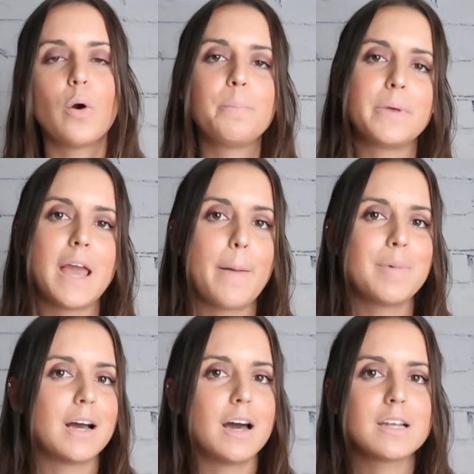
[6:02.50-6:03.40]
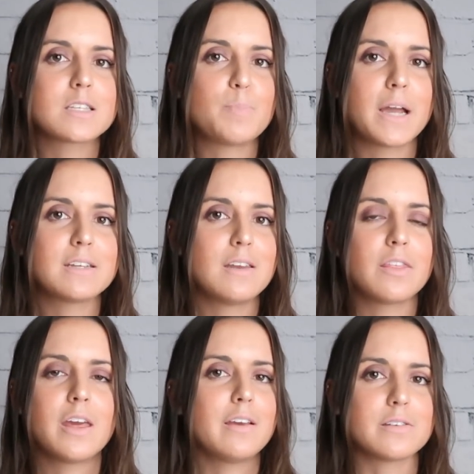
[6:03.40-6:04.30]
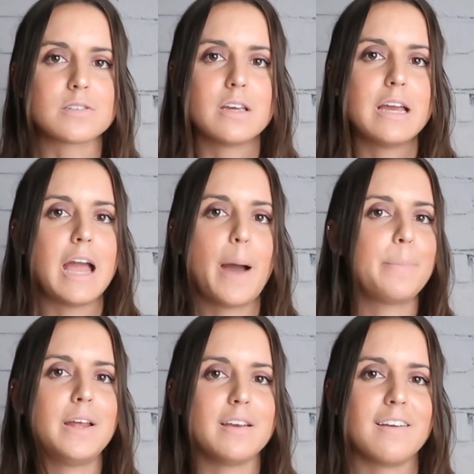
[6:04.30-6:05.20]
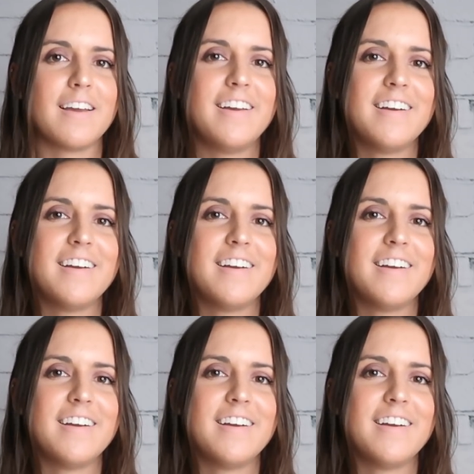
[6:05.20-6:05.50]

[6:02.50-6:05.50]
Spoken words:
1 p.m., unexpected things happening.